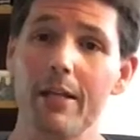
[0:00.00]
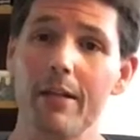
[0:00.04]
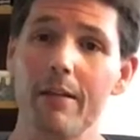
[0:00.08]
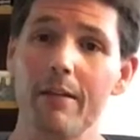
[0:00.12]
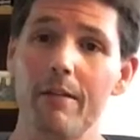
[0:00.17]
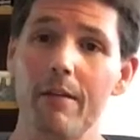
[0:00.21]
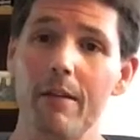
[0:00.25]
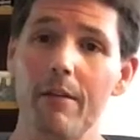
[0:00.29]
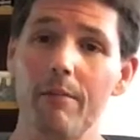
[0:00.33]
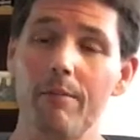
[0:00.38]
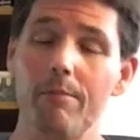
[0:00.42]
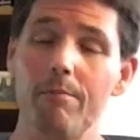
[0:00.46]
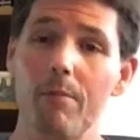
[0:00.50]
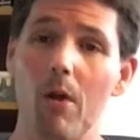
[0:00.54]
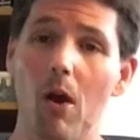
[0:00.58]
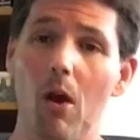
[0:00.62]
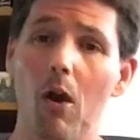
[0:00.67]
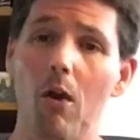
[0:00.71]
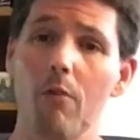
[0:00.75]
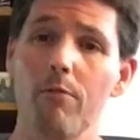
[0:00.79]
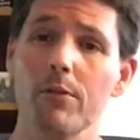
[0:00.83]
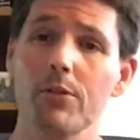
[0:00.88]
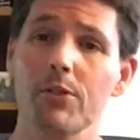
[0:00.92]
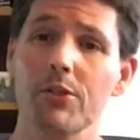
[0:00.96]
the
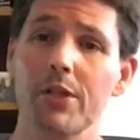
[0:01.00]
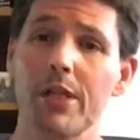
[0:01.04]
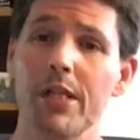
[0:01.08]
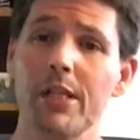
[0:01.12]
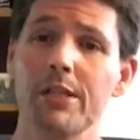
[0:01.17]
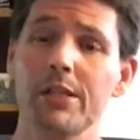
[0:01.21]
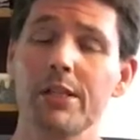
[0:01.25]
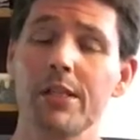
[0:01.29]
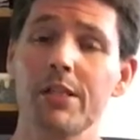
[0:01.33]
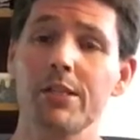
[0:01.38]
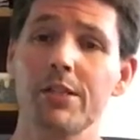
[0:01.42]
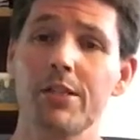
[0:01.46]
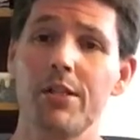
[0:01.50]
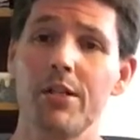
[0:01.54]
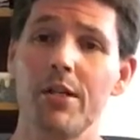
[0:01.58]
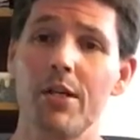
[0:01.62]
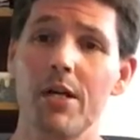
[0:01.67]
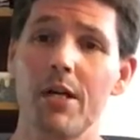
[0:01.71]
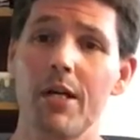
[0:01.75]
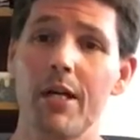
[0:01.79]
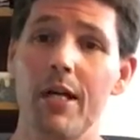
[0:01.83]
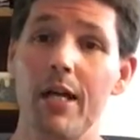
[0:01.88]
harvest season is done,